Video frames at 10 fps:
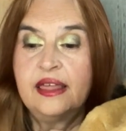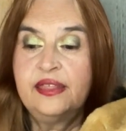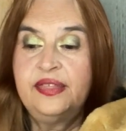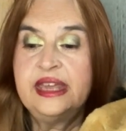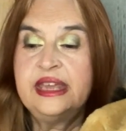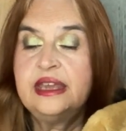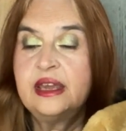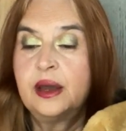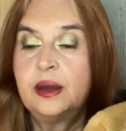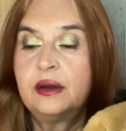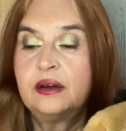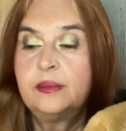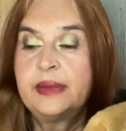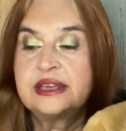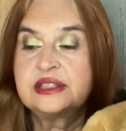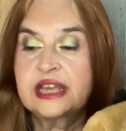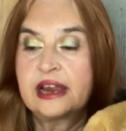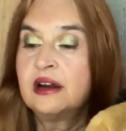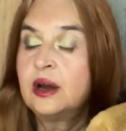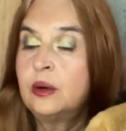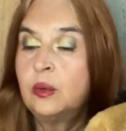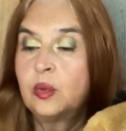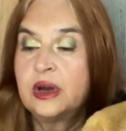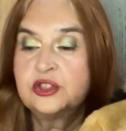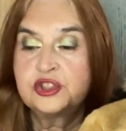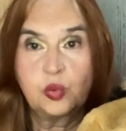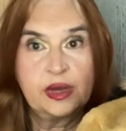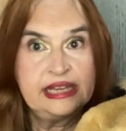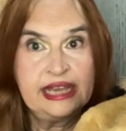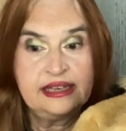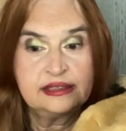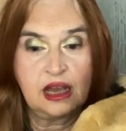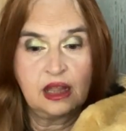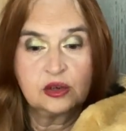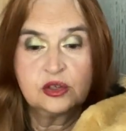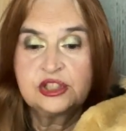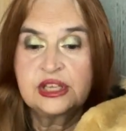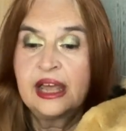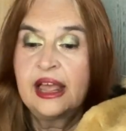The mascara was twenty-eight dollars.